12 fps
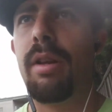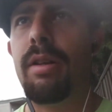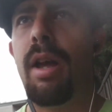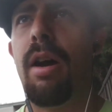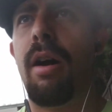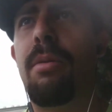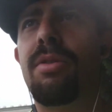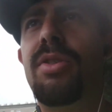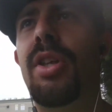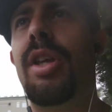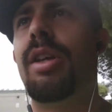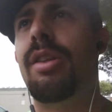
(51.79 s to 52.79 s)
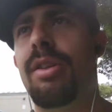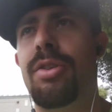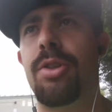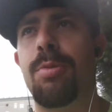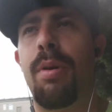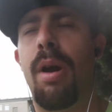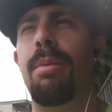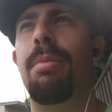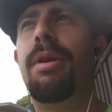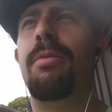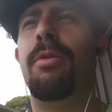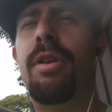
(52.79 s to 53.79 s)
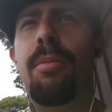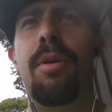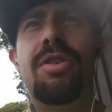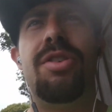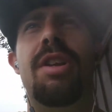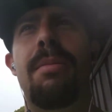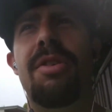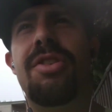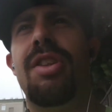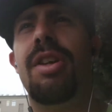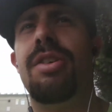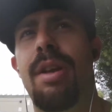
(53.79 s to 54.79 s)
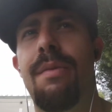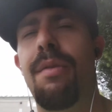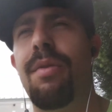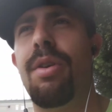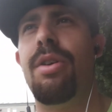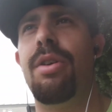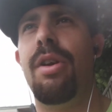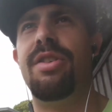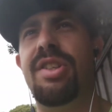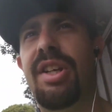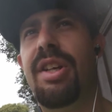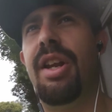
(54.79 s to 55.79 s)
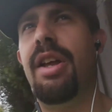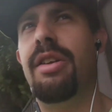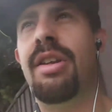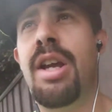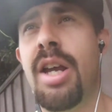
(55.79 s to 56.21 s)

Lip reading: Now, I was thinking this is probably one of the most dumbest things I've ever heard on CNN,